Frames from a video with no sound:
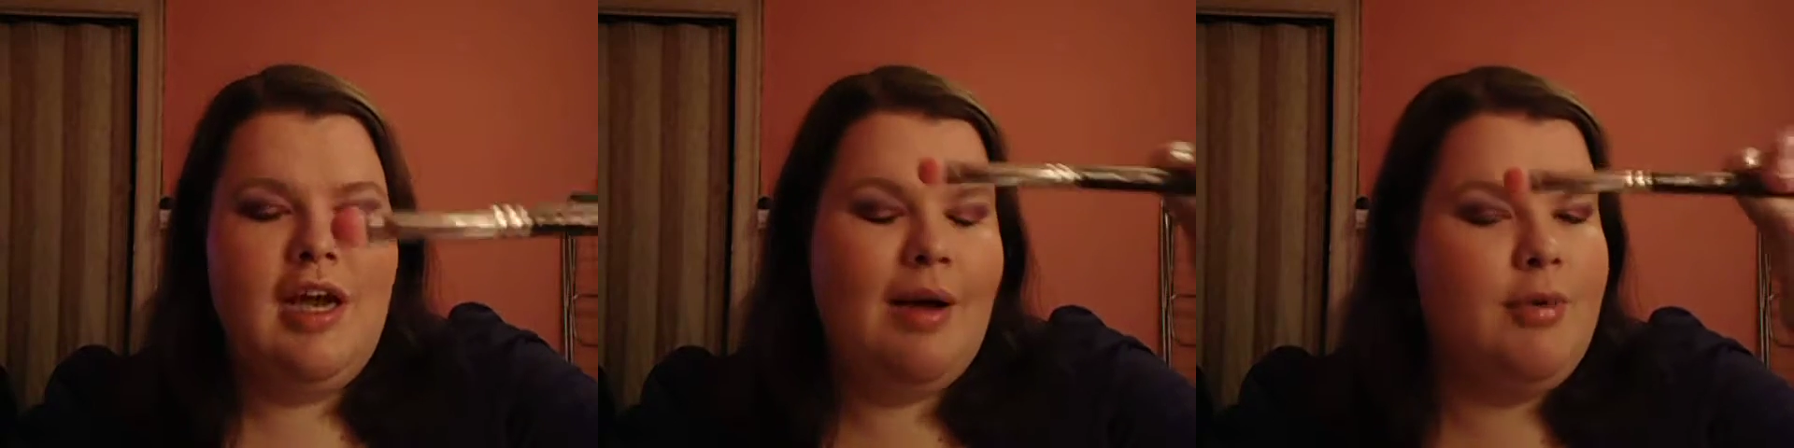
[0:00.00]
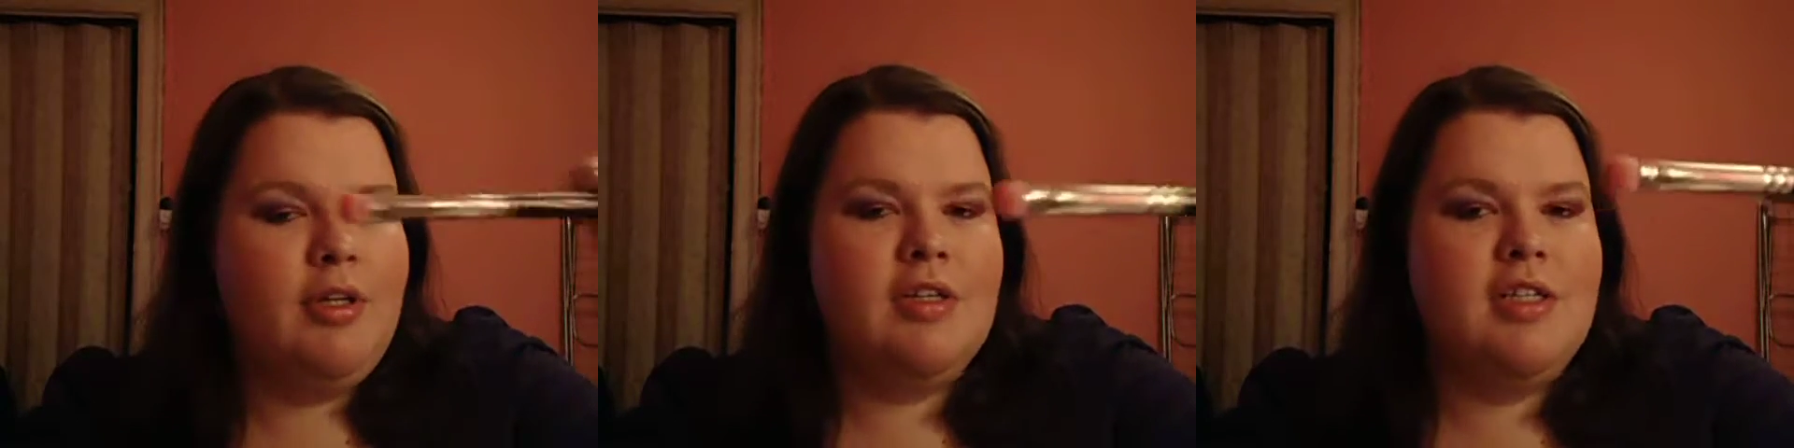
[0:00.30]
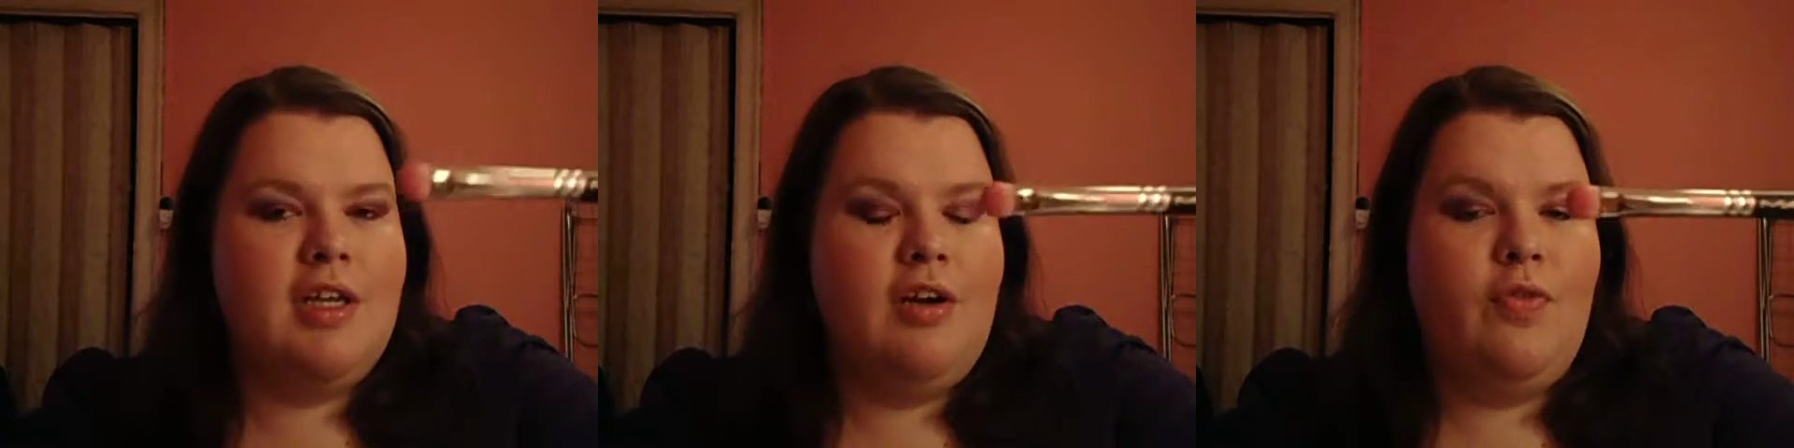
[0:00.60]
I'm not going to
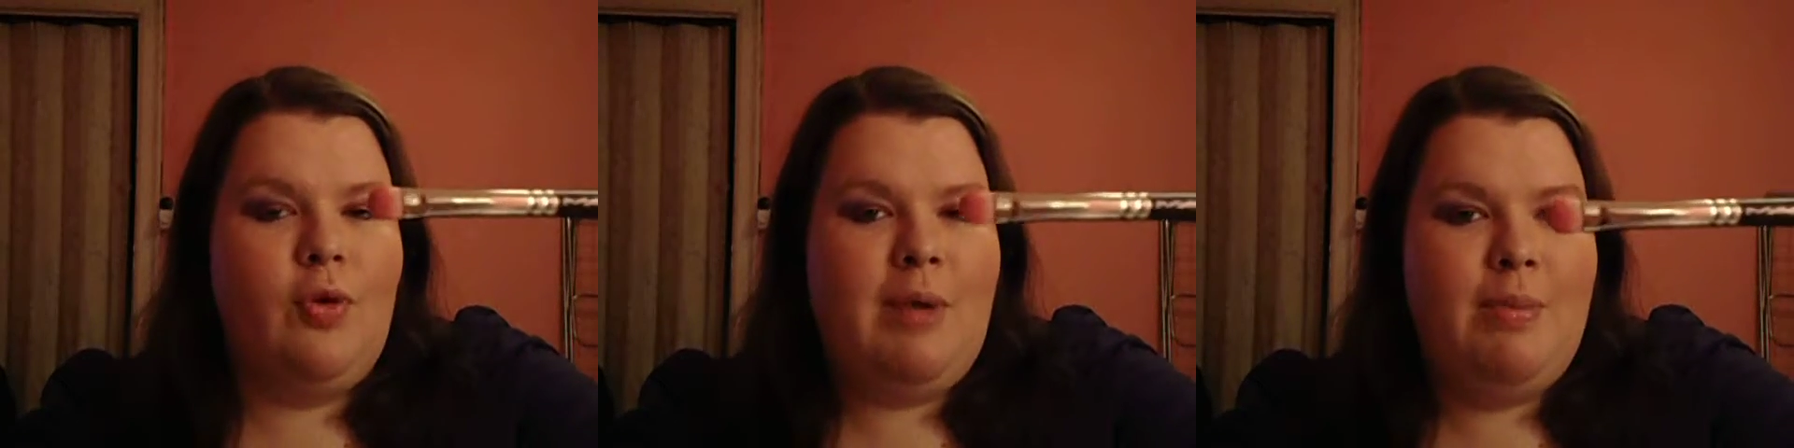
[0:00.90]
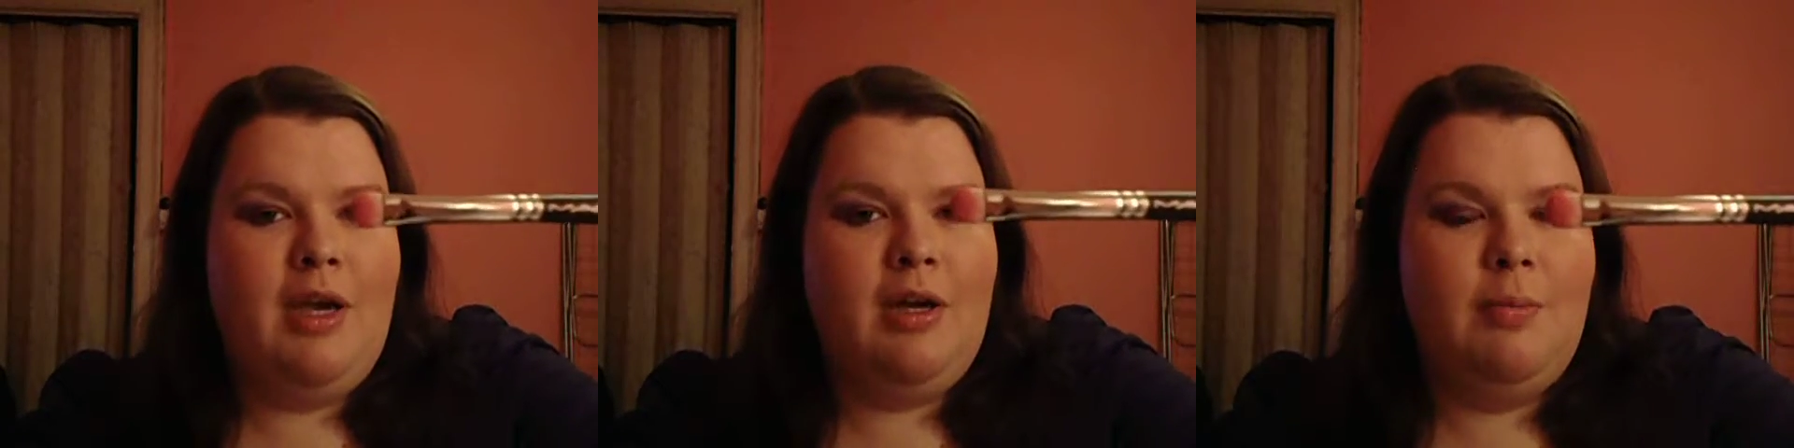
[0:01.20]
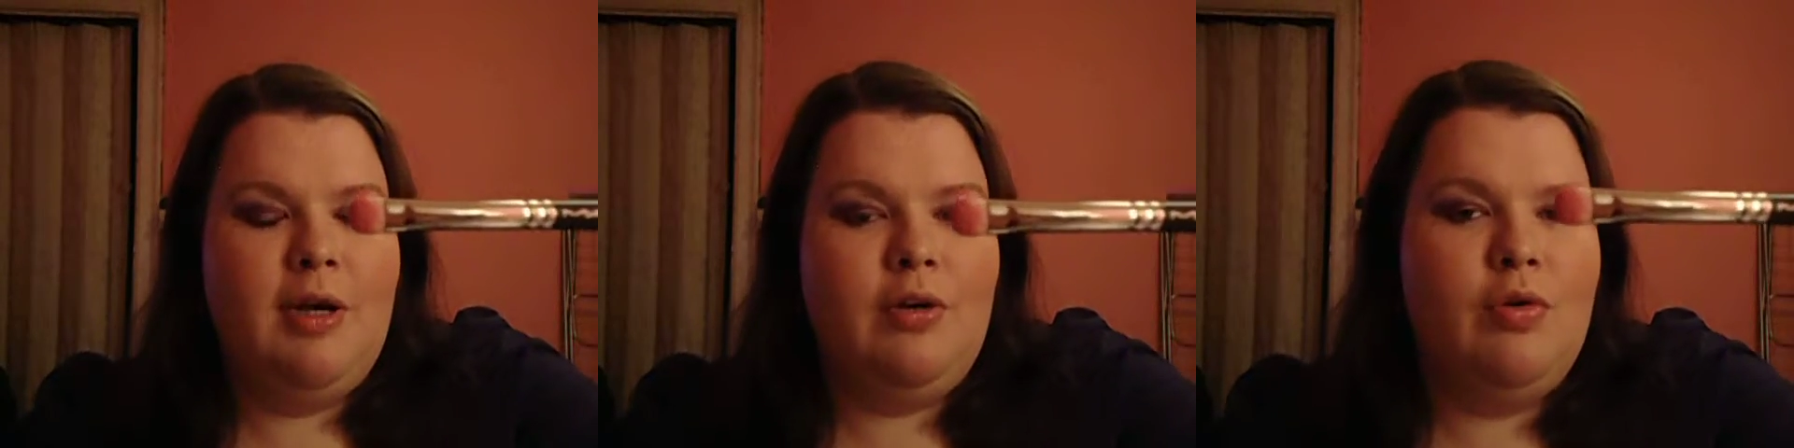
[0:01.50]
take off all my makeup
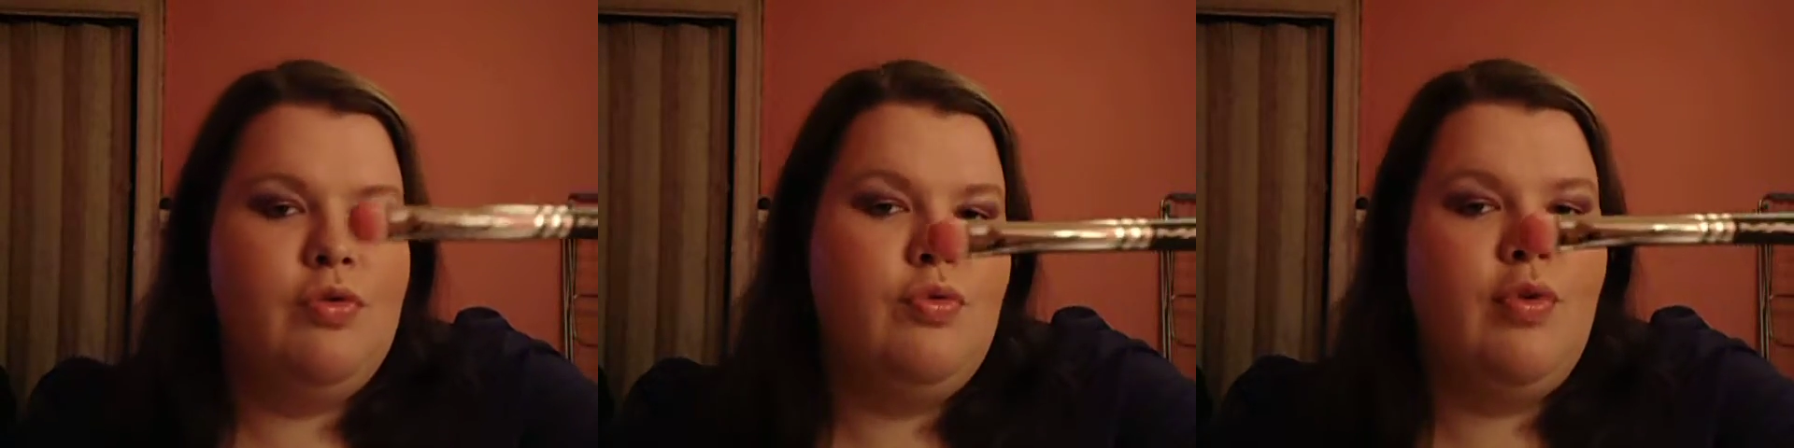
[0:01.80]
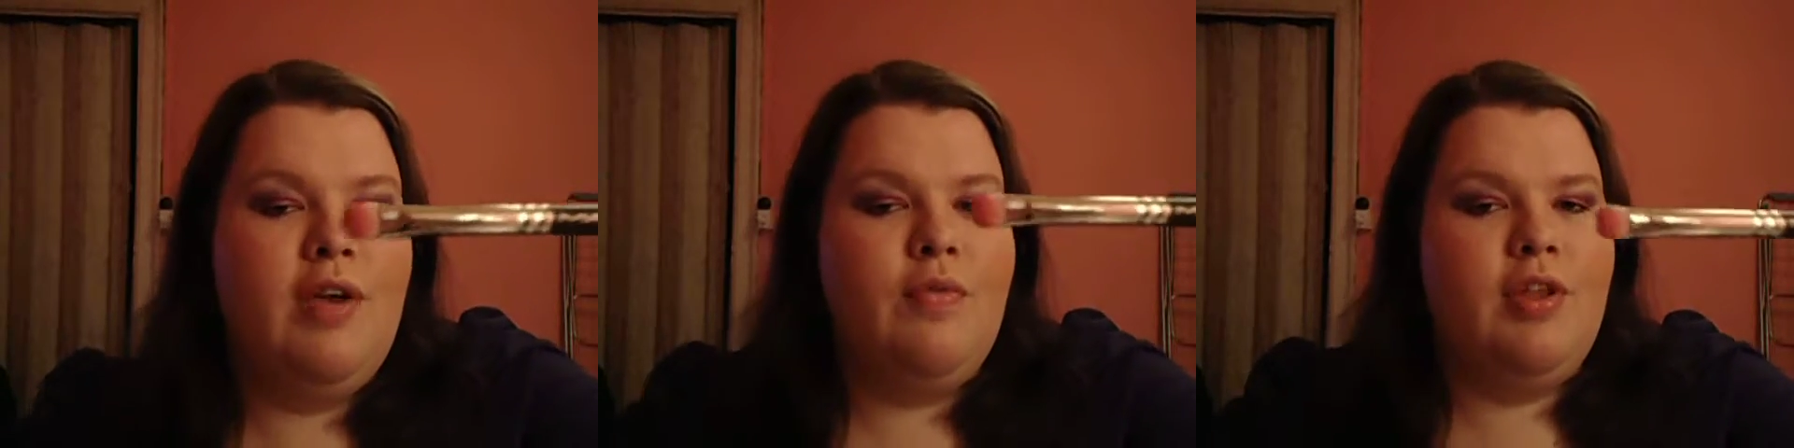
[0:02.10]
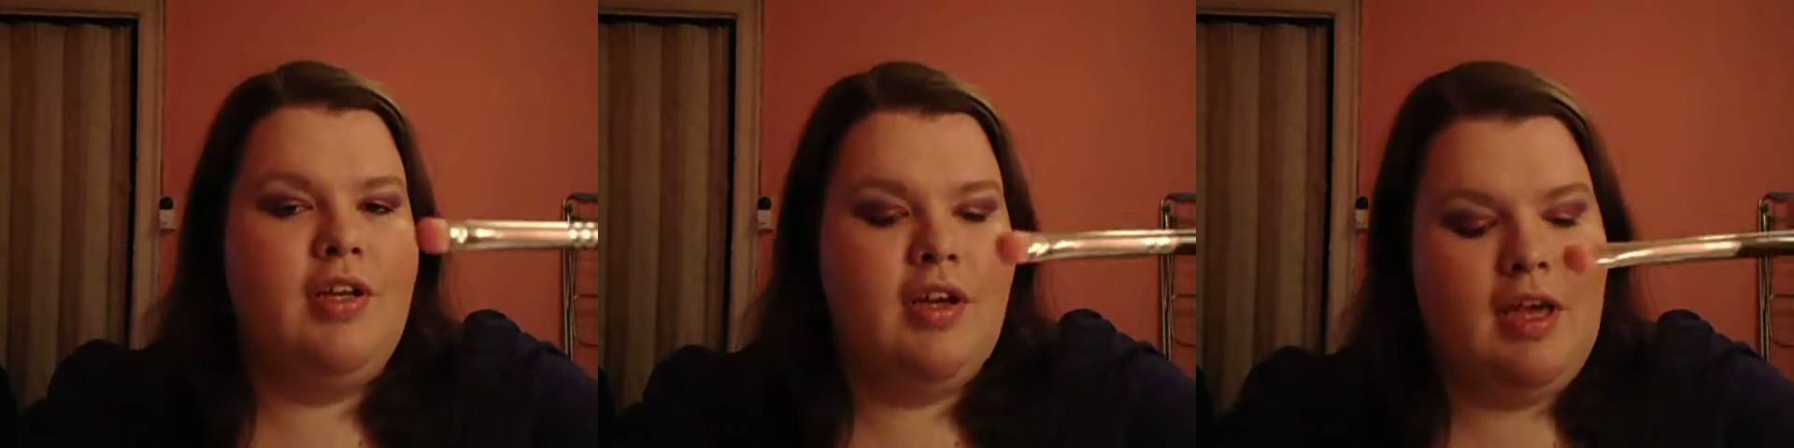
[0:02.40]
and go through
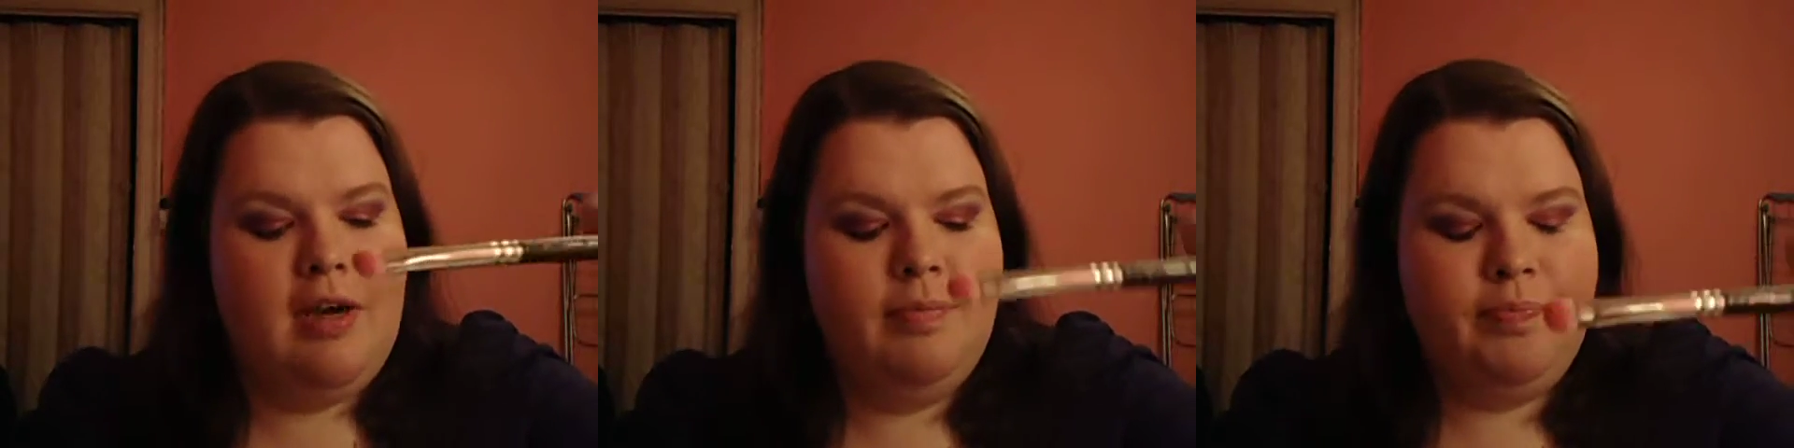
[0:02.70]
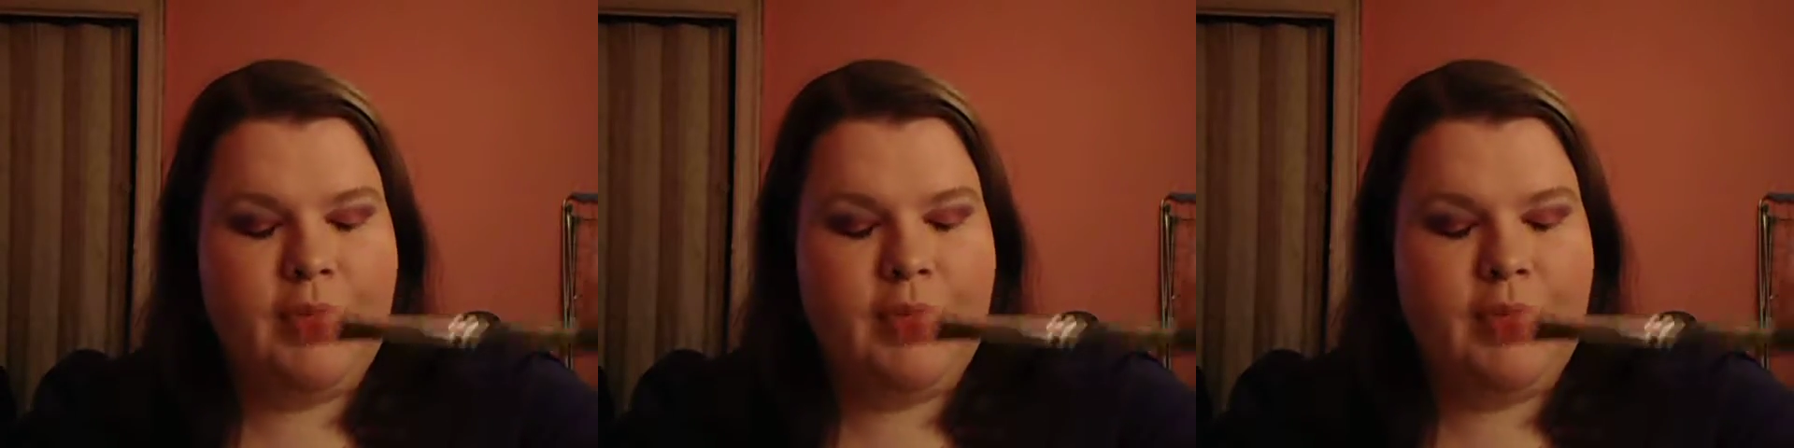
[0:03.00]
everything again.